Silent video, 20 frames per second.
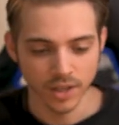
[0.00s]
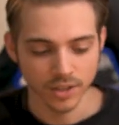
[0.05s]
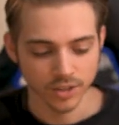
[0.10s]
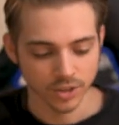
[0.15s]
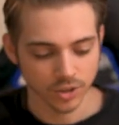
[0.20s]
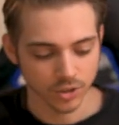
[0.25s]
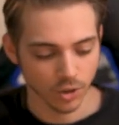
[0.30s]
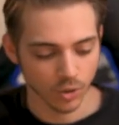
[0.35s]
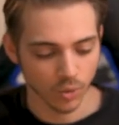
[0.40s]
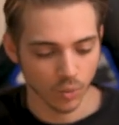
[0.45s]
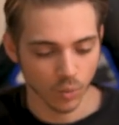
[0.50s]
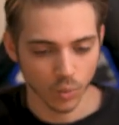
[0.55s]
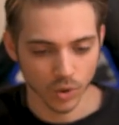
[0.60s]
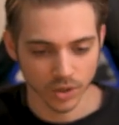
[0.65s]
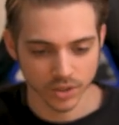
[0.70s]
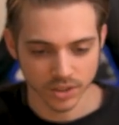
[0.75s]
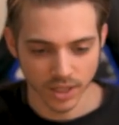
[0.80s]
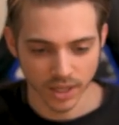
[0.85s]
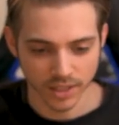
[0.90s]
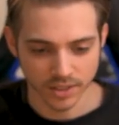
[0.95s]
So
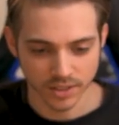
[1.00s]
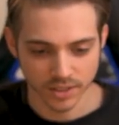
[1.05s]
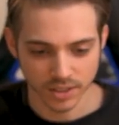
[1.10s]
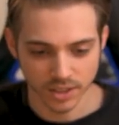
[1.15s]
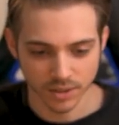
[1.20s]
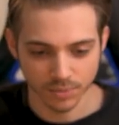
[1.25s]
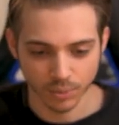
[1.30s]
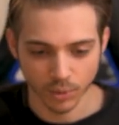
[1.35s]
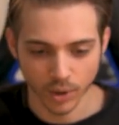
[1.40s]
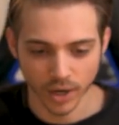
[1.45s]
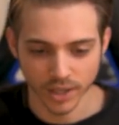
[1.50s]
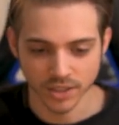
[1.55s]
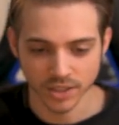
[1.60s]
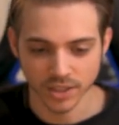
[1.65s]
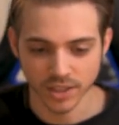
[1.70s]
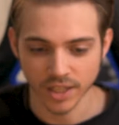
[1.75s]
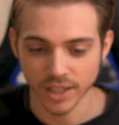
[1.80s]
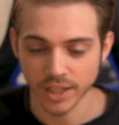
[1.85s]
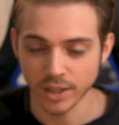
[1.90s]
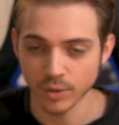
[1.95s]
once I see price
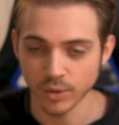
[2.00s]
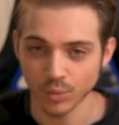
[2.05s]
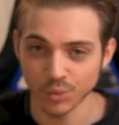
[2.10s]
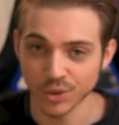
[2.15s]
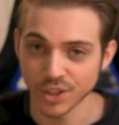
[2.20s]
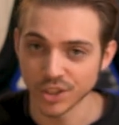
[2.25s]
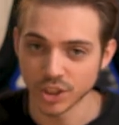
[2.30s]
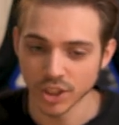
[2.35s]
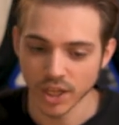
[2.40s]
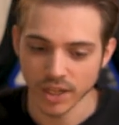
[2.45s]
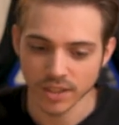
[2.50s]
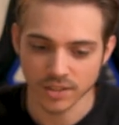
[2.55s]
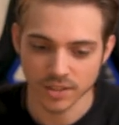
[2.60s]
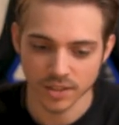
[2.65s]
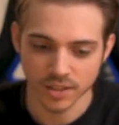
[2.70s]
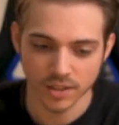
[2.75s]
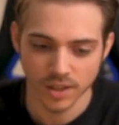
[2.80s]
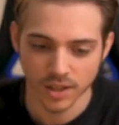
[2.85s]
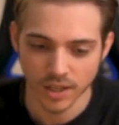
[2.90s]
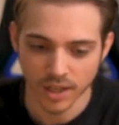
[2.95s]
getting
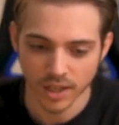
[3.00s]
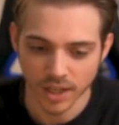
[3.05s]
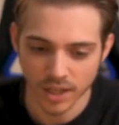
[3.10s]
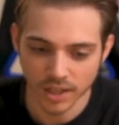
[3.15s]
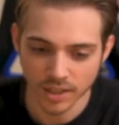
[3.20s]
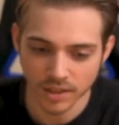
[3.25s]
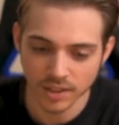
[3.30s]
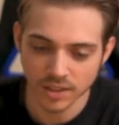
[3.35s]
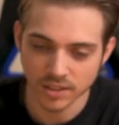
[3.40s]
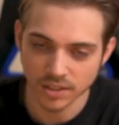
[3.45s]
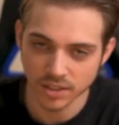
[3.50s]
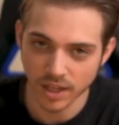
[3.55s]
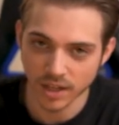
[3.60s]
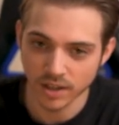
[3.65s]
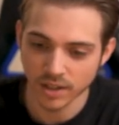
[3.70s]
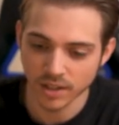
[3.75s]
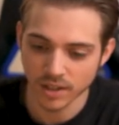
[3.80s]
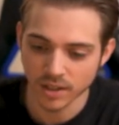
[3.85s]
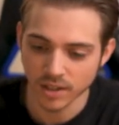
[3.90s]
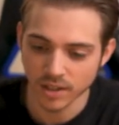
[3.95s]
rejected in this
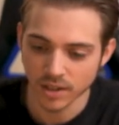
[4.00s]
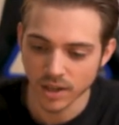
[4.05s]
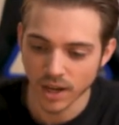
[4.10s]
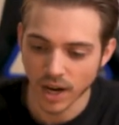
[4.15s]
area,